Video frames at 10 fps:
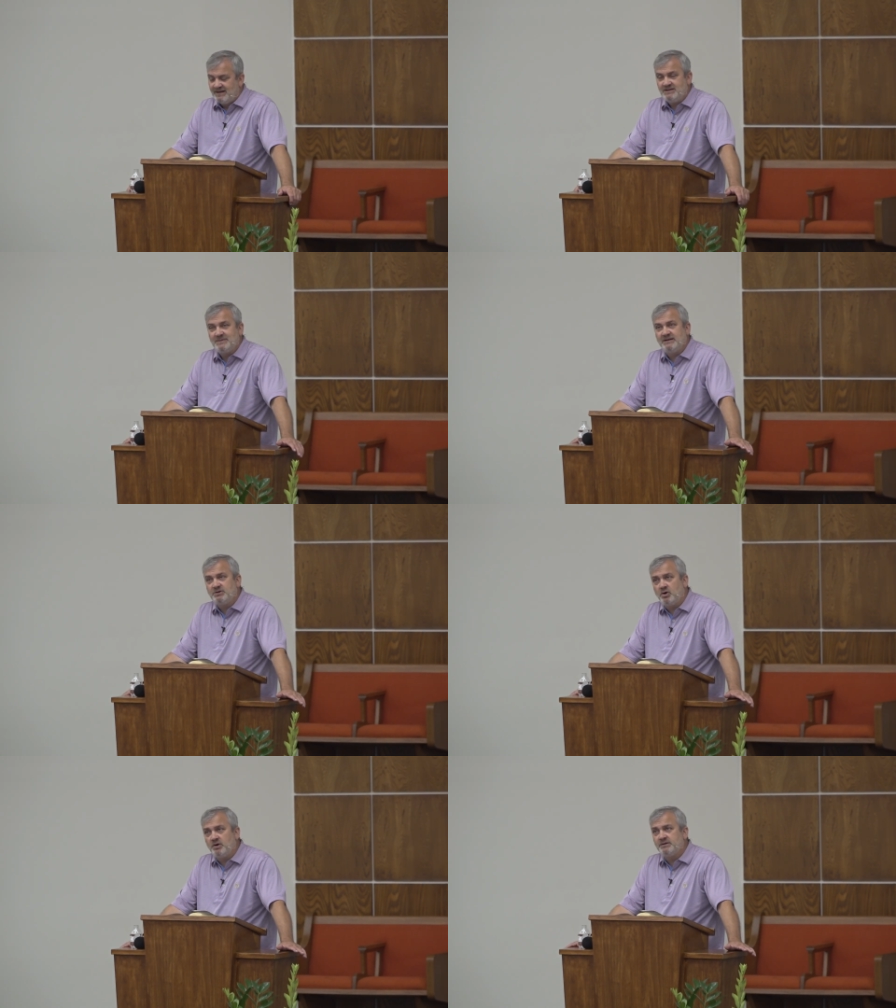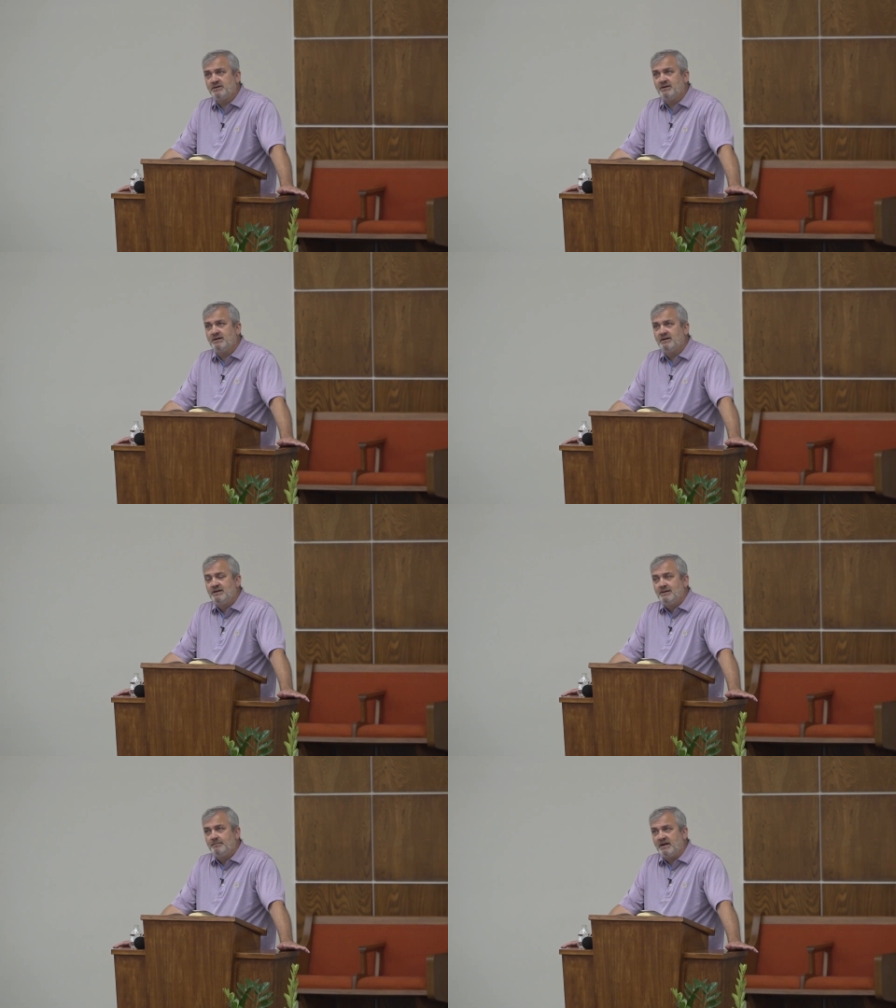He's been taunted
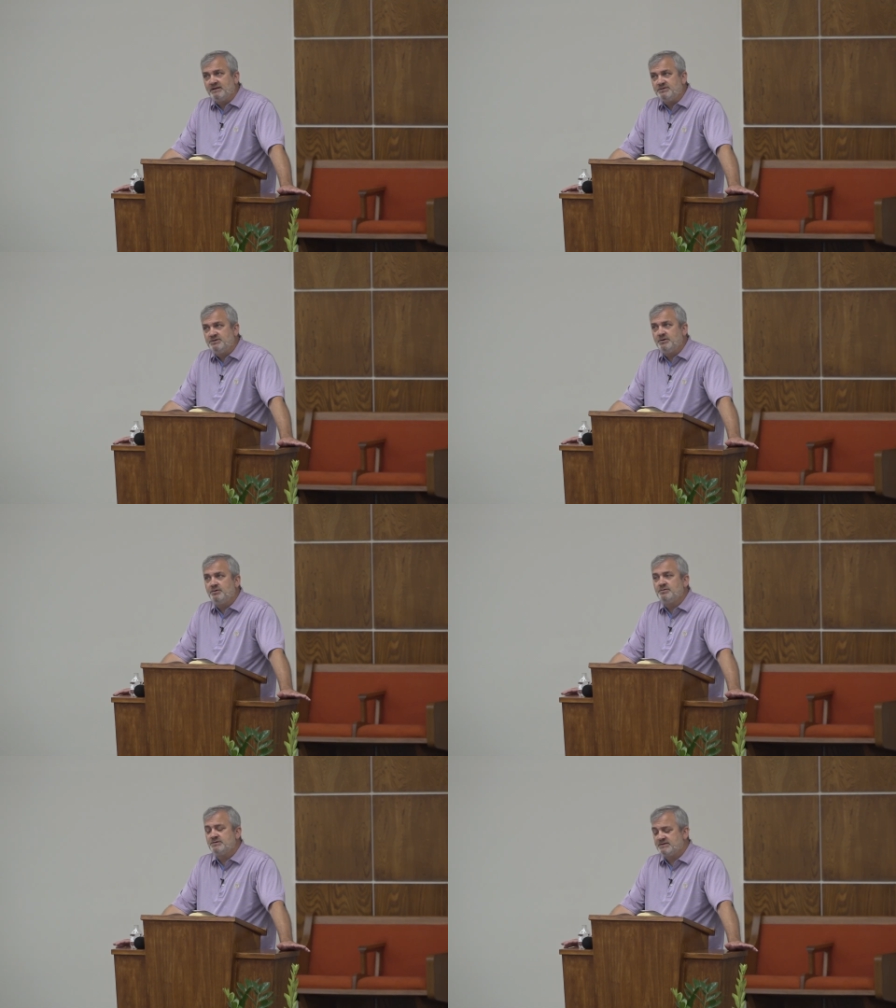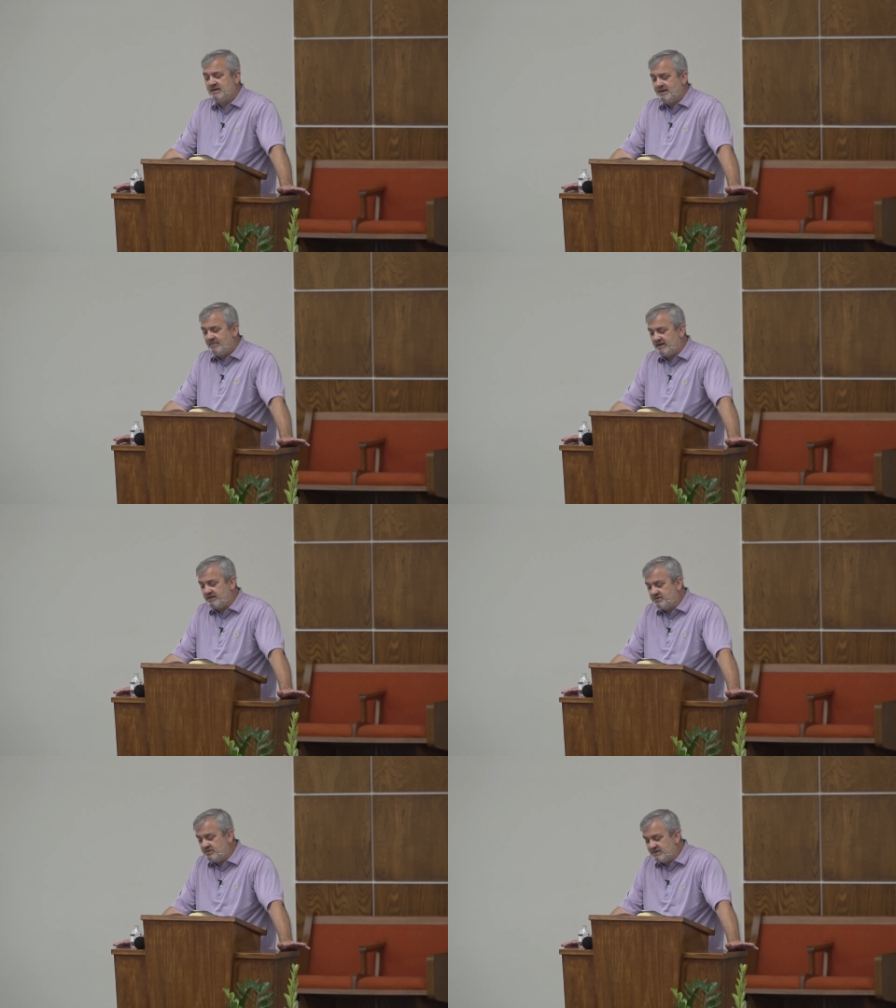by the Jews, by
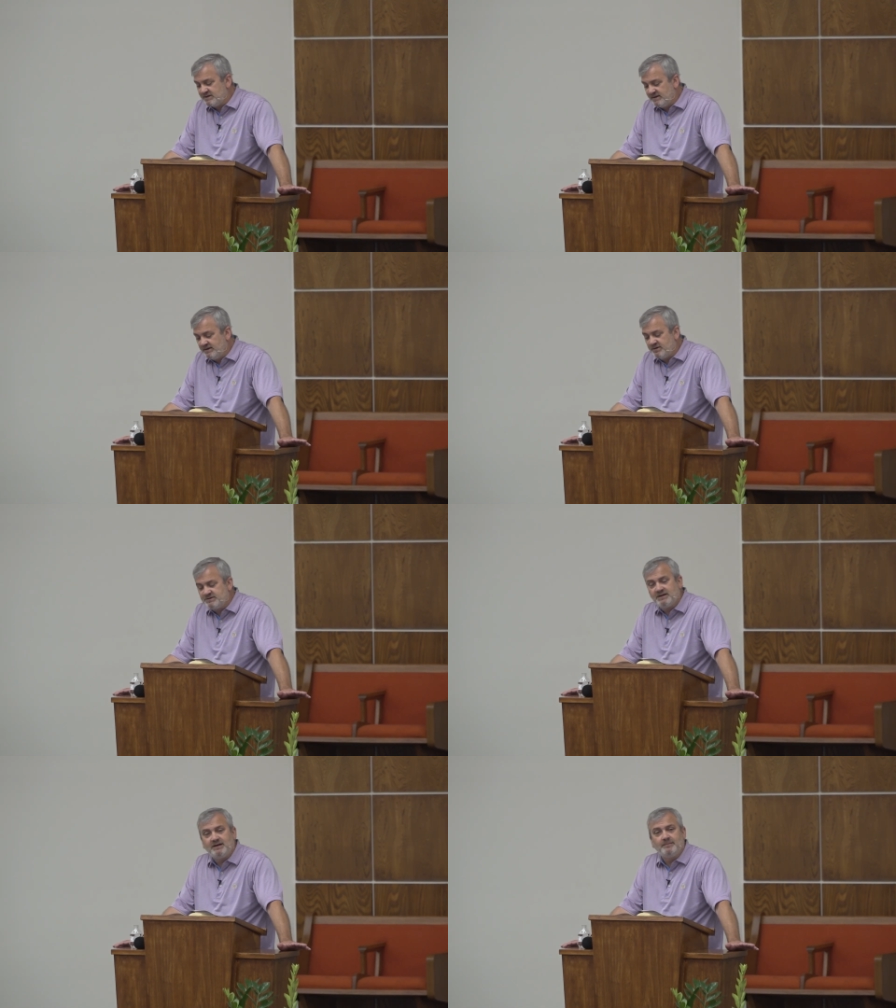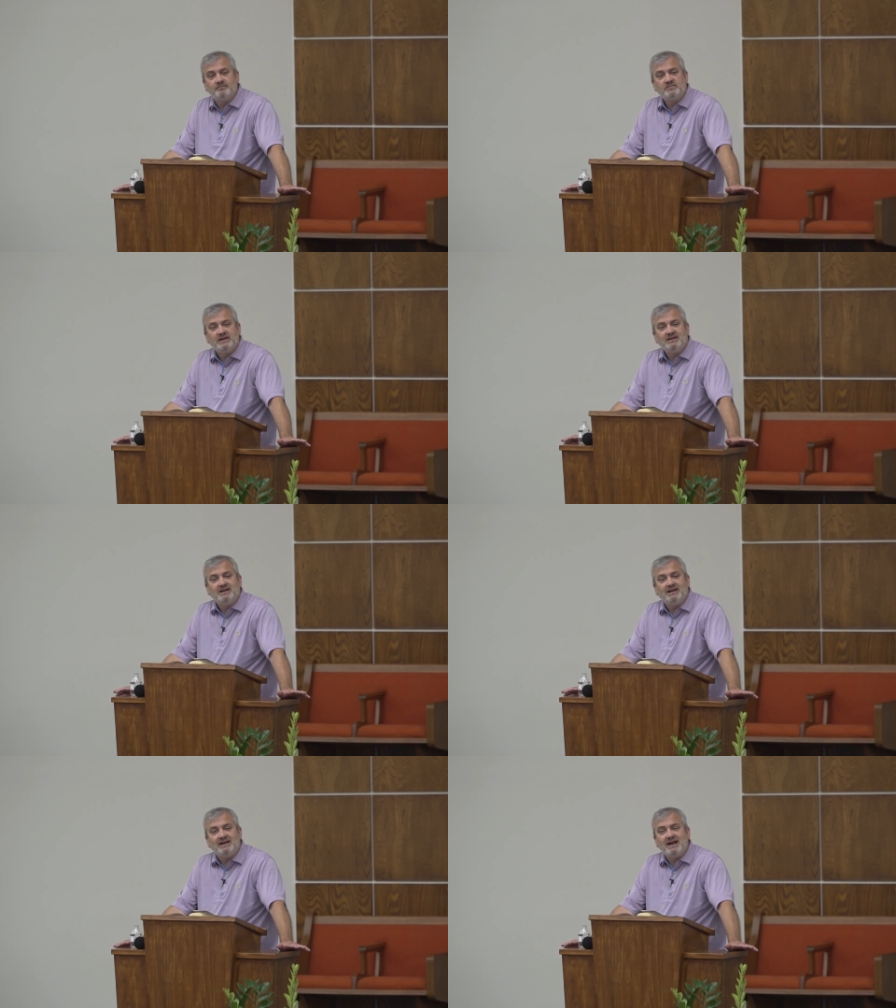the Jewish leadership,
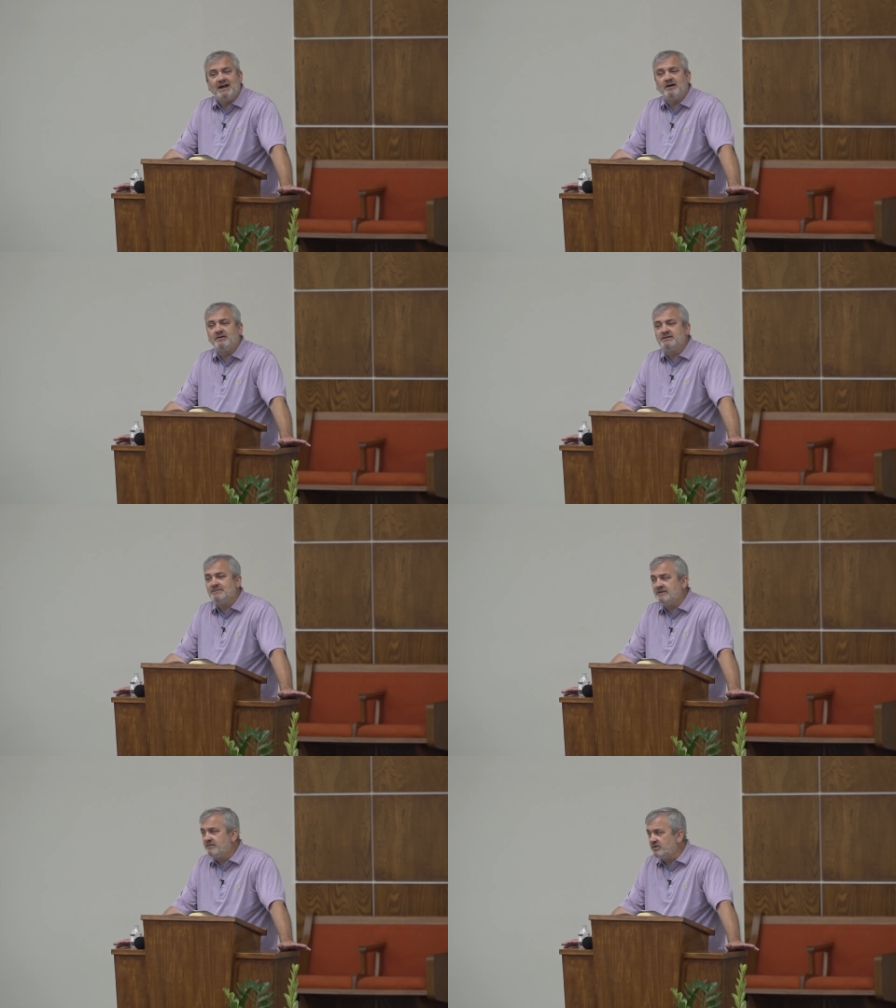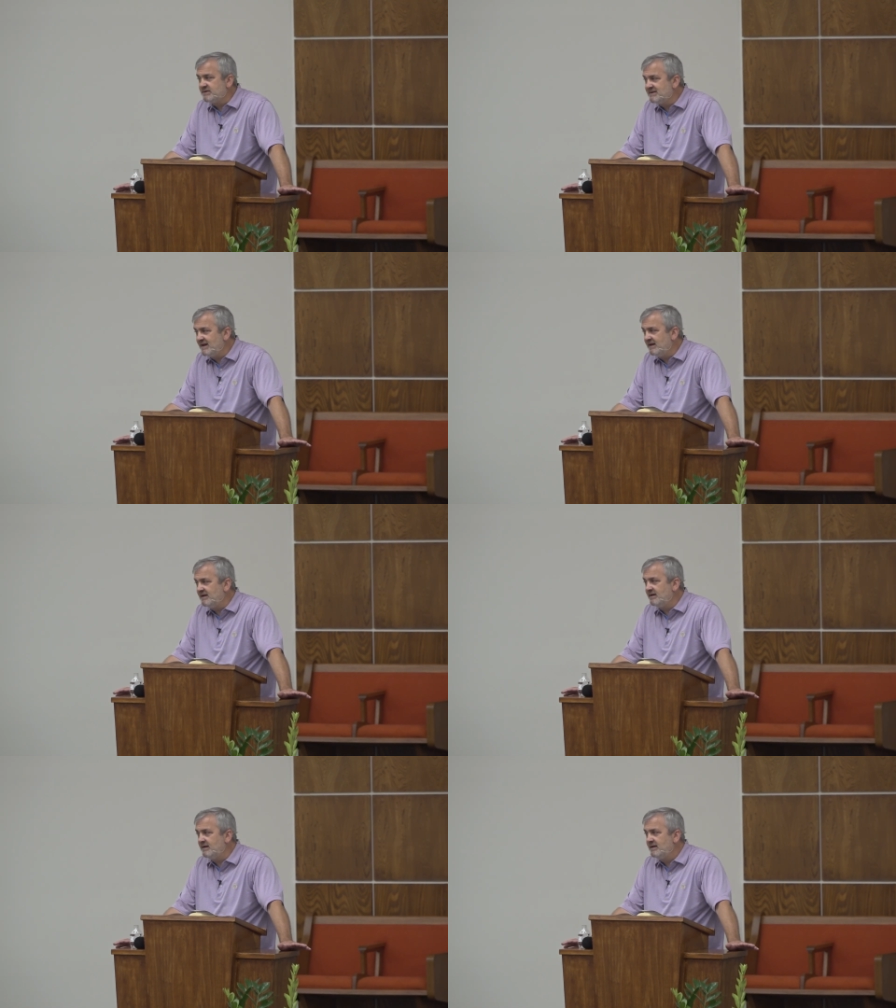and now he's been
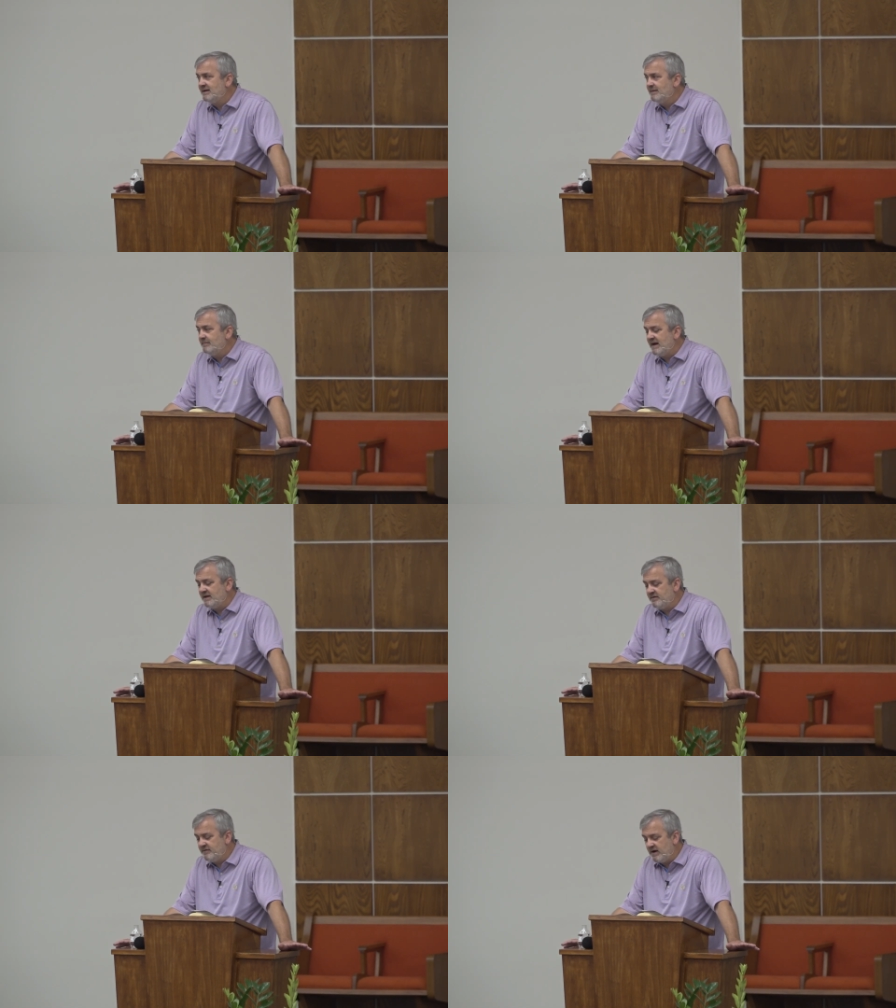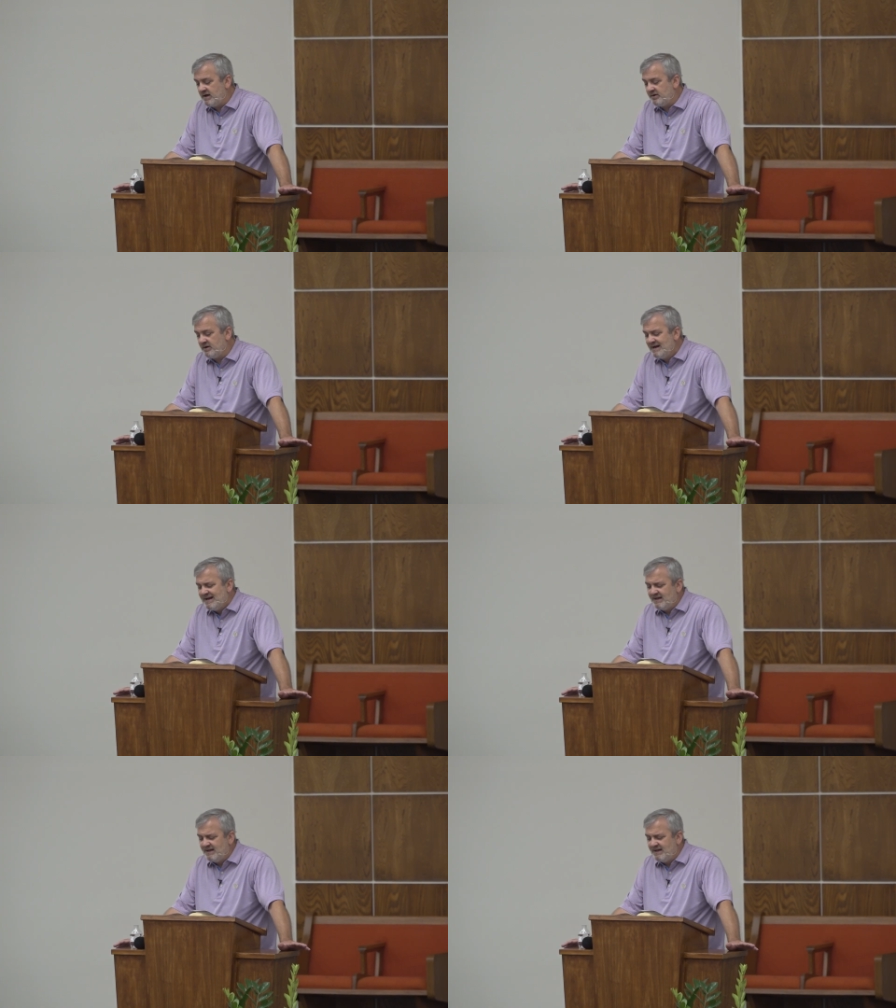forsaken by the Father.